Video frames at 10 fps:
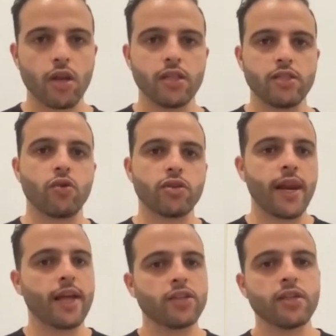So
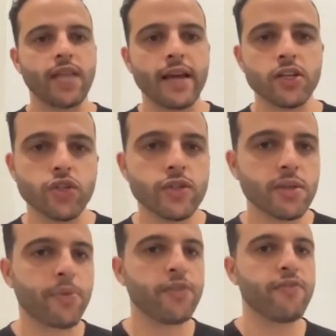dentistry is a
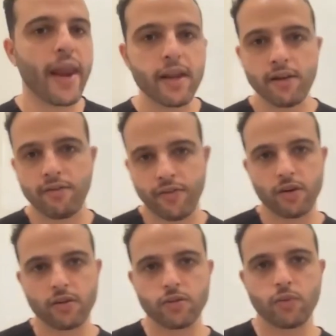preventative field.